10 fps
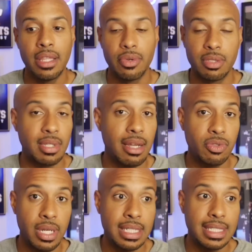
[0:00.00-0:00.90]
There were some
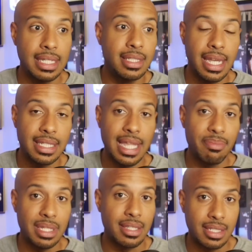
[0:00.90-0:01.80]
times where he did take
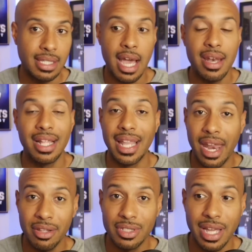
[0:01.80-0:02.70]
snaps in the slot. A
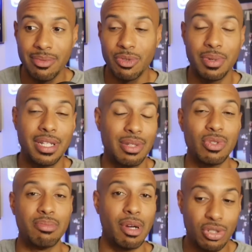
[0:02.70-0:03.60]
lot of those times were because he
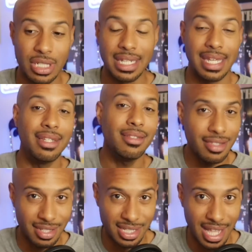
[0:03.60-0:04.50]
was motioned
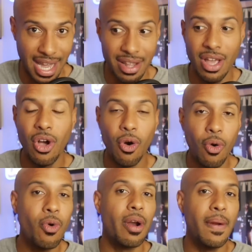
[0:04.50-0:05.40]
into the slot,
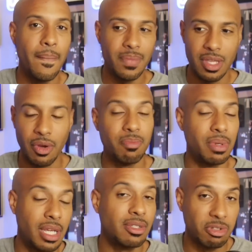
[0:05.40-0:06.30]
or, you know,
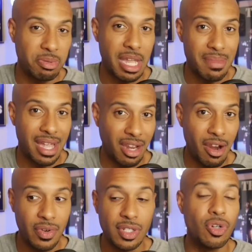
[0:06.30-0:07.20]
because he was playing man
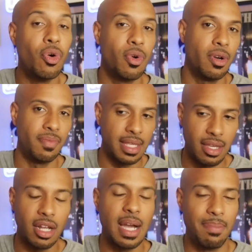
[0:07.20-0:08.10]
coverage, or
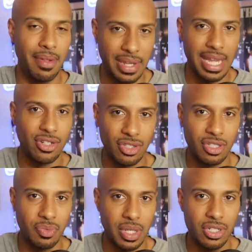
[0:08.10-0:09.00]
the a couple of
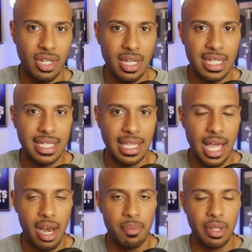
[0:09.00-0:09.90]
occasions in which he did
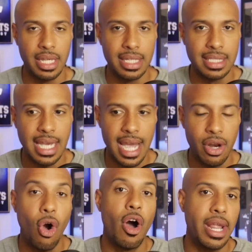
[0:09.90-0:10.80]
line up on the
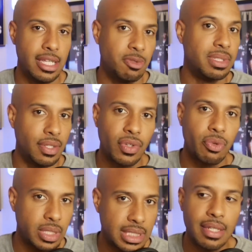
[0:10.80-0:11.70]
inside on a specific
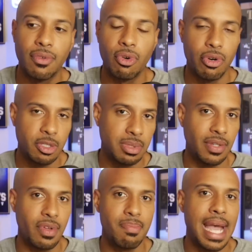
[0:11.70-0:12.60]
receiver or a
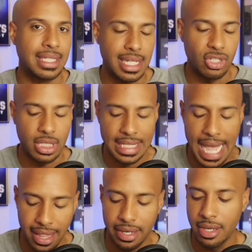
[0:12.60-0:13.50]
specific pass catching
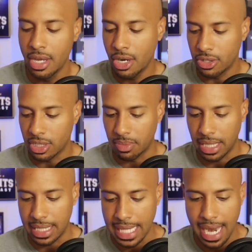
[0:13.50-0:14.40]
talent or
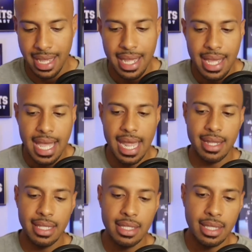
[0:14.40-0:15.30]
something like that. And
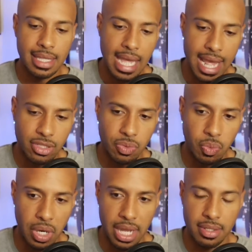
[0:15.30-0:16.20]
I think that that's
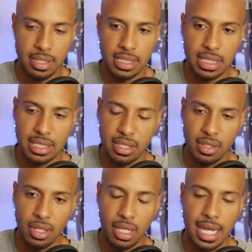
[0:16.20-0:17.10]
what
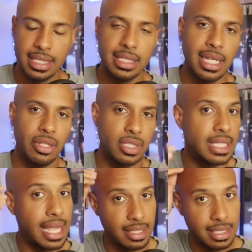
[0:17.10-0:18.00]
Alontae Taylor
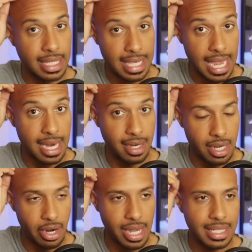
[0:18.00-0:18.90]
stands to gain
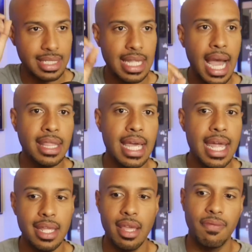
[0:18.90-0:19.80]
here. It's not
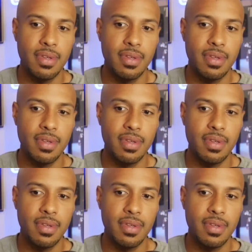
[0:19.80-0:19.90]
that if